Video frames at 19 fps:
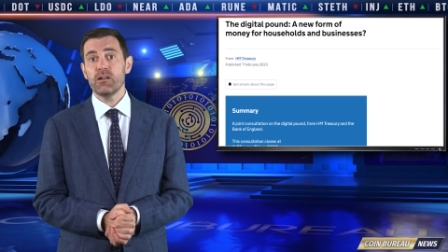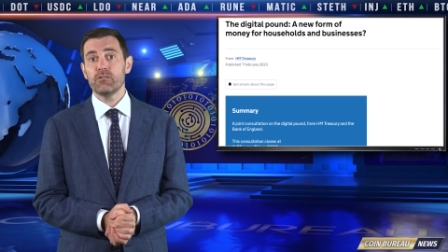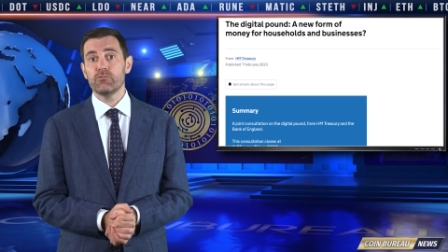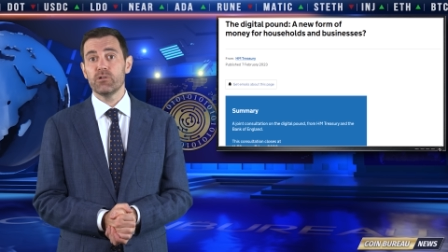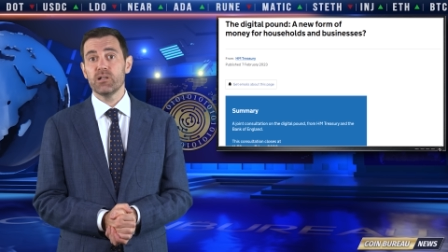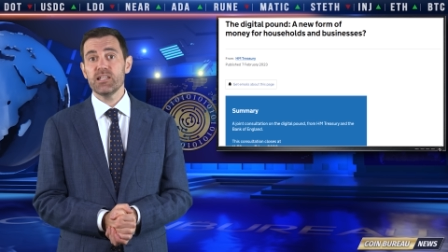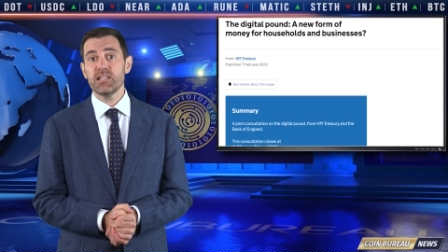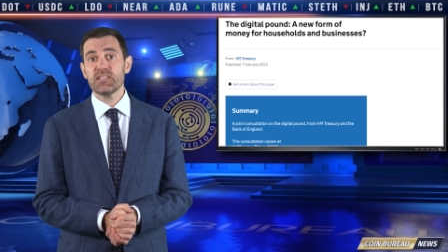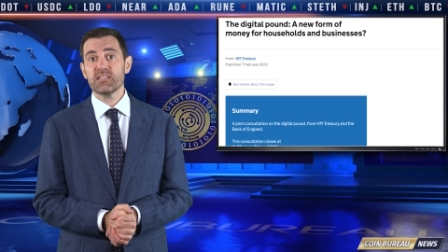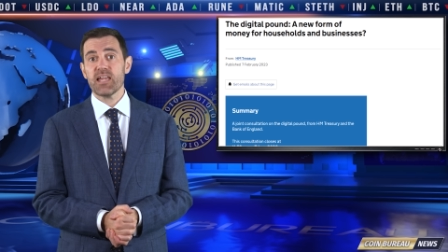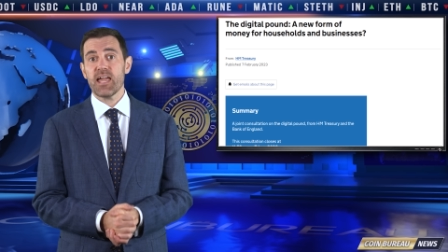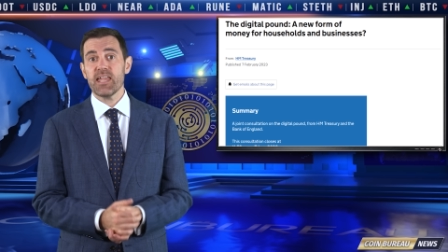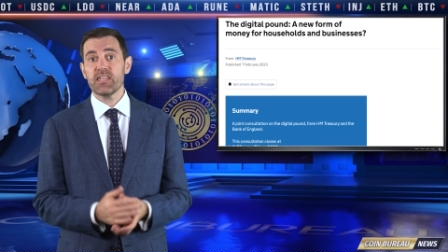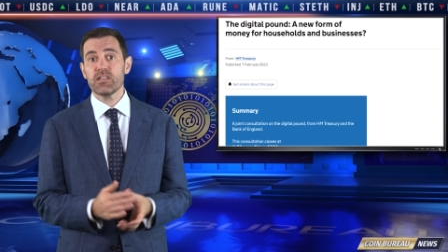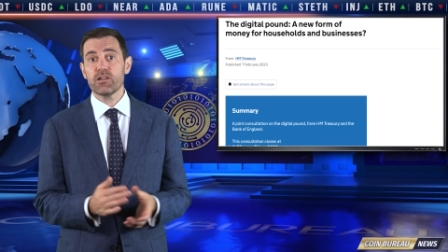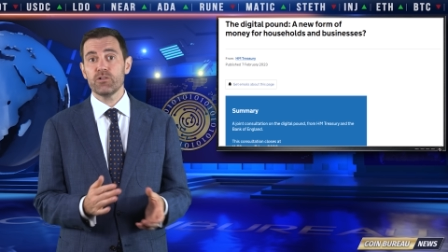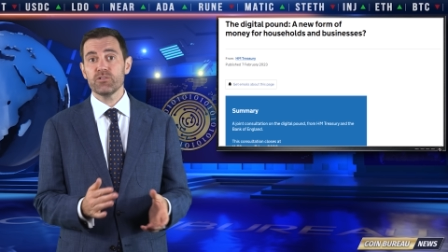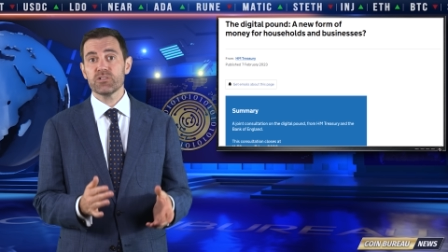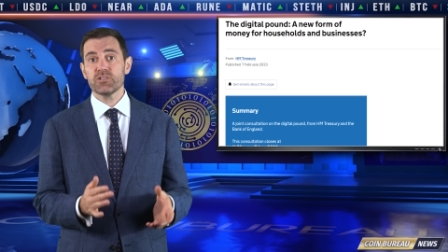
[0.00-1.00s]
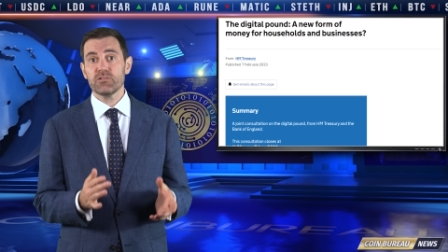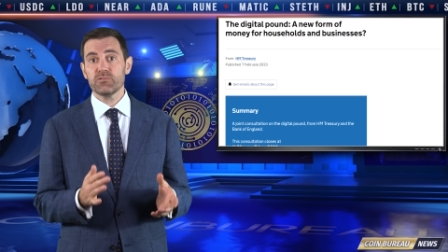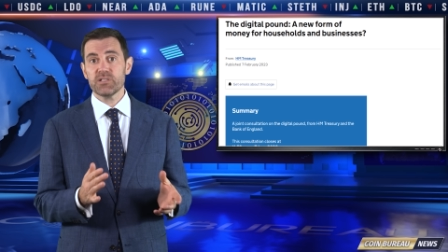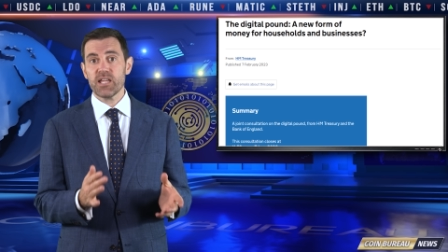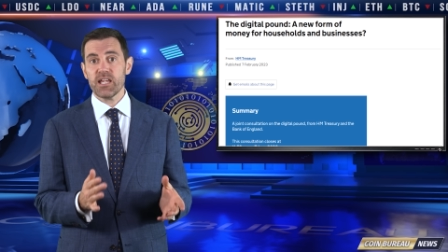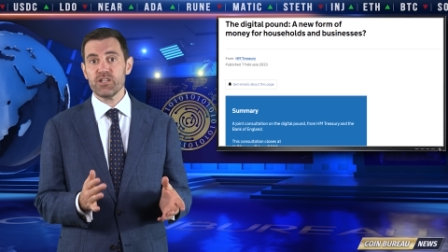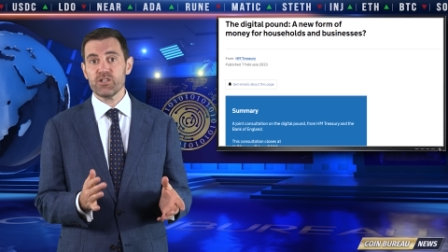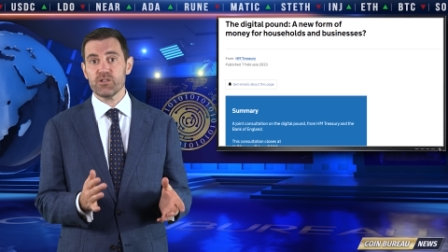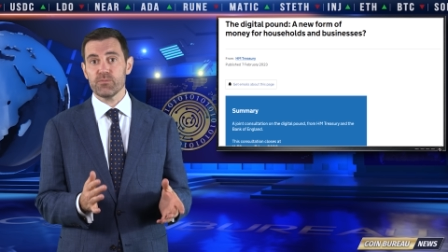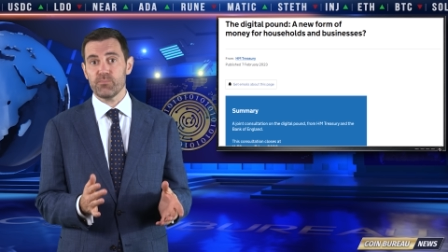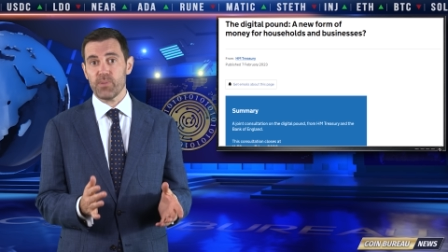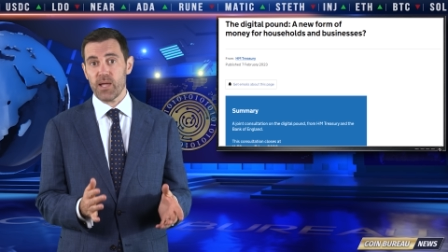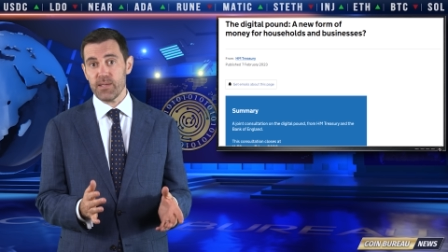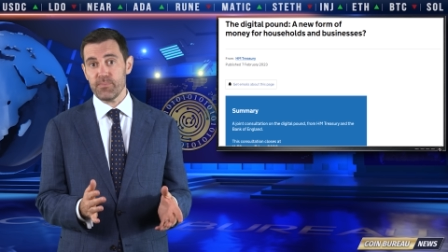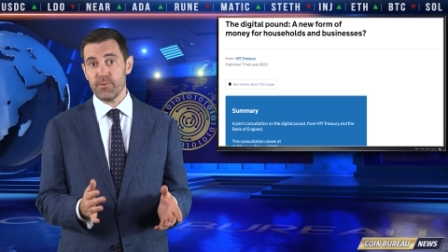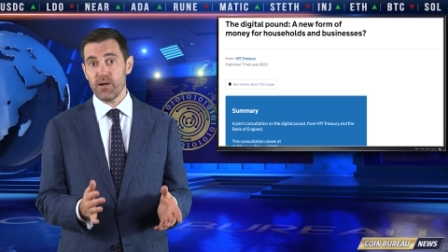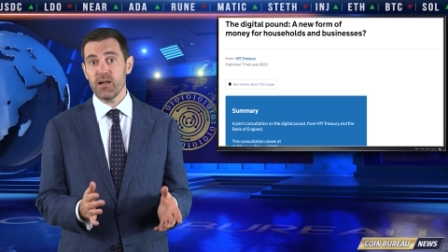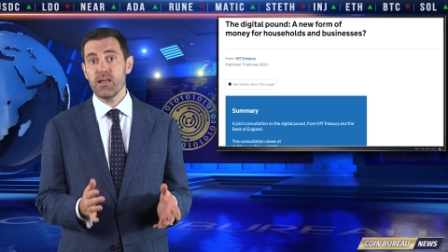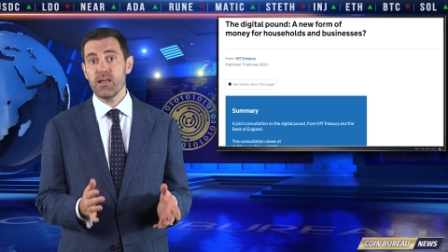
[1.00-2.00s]
released a consultation
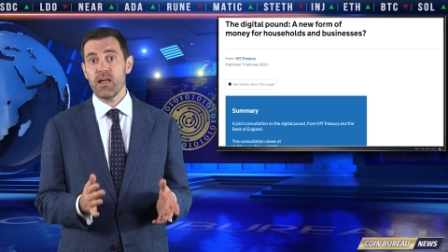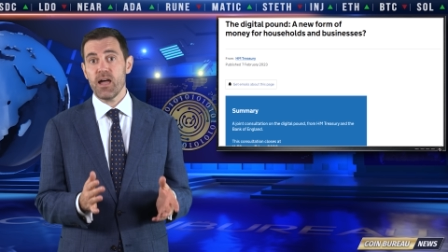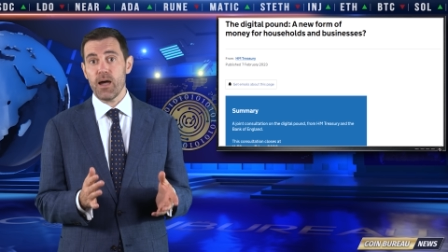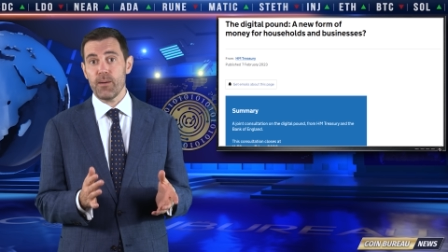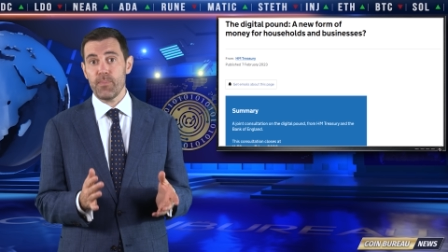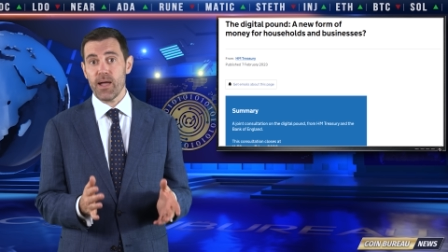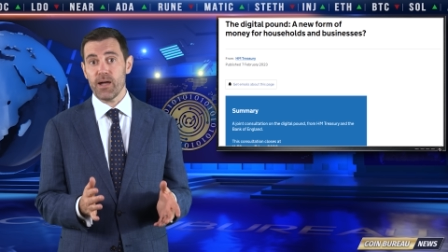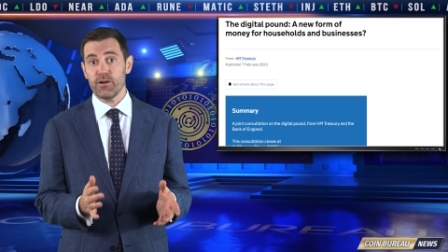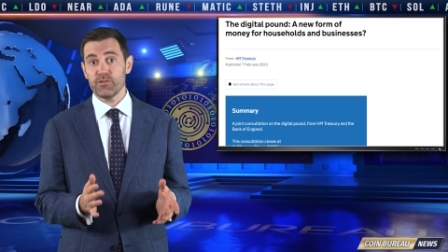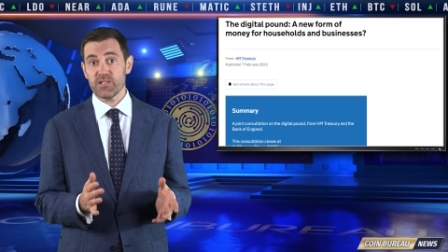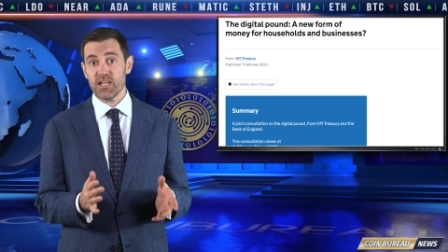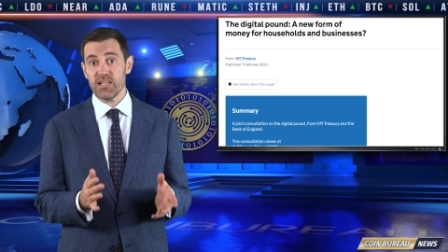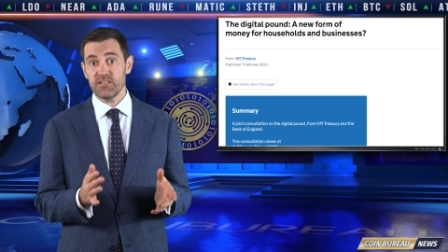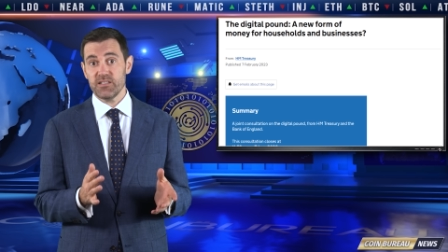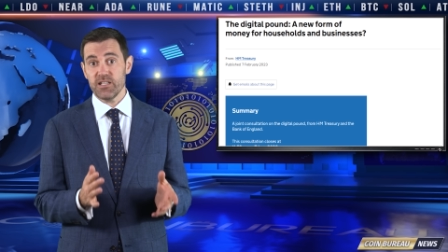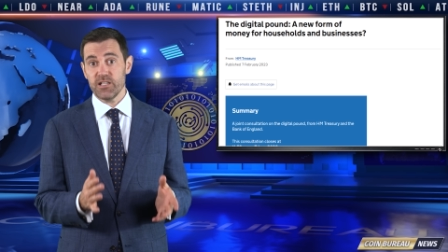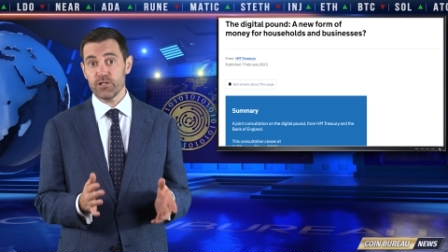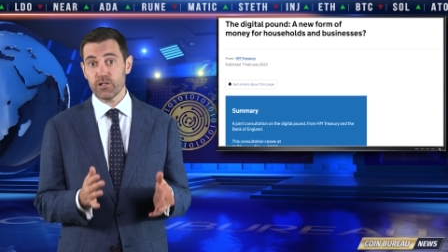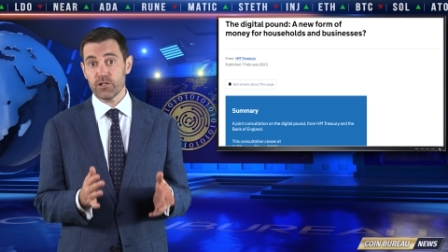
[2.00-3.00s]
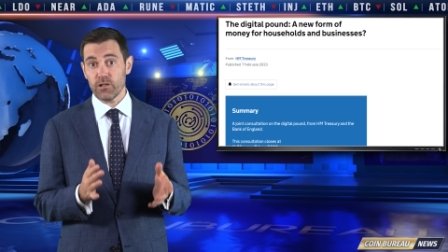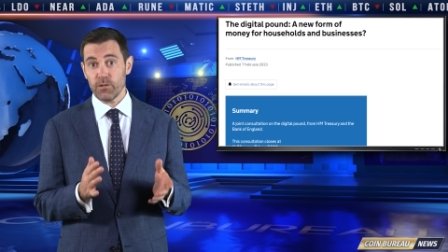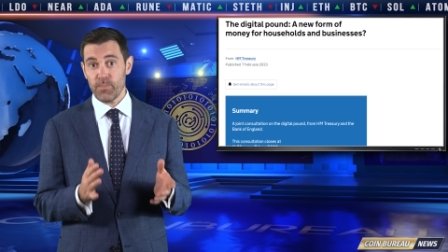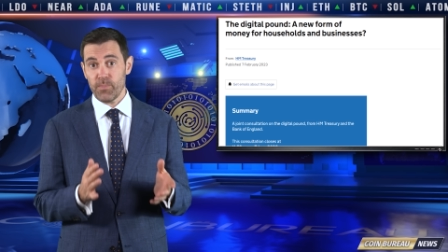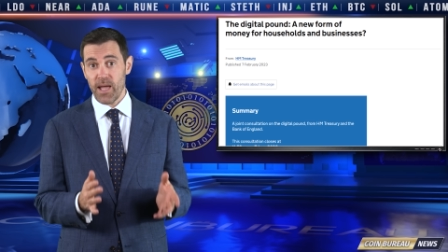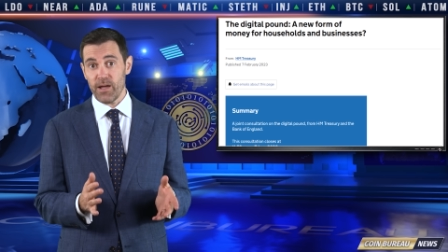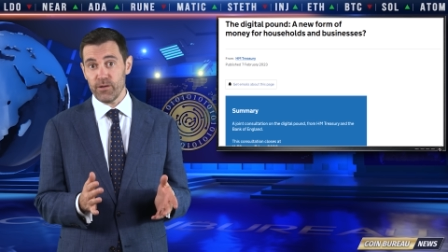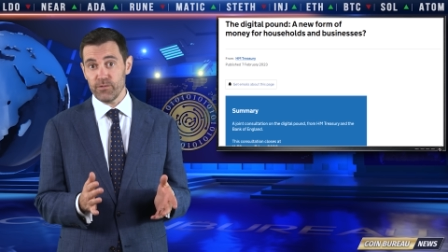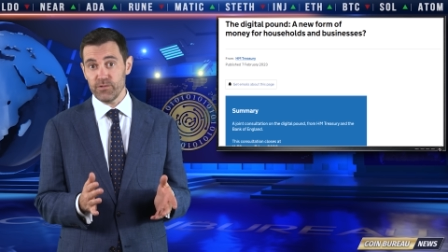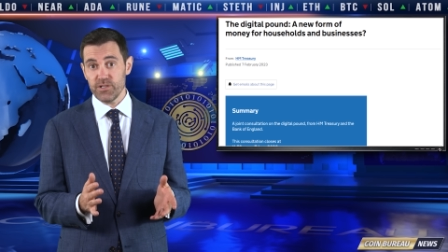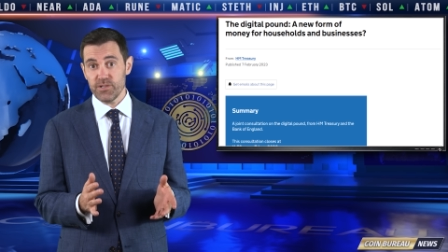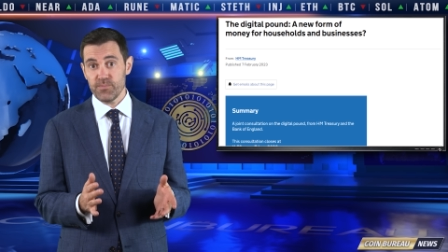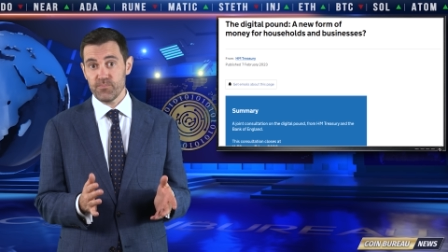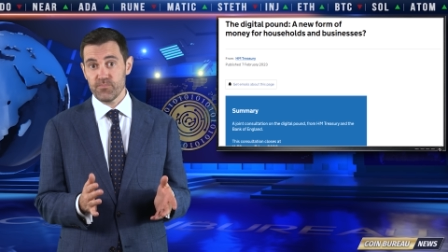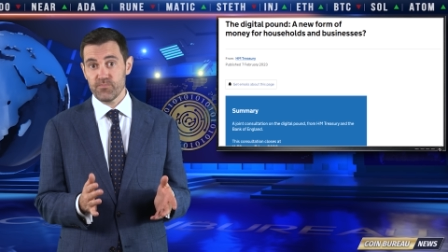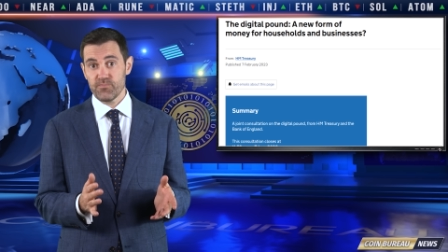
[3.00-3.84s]
paper about a digital pound.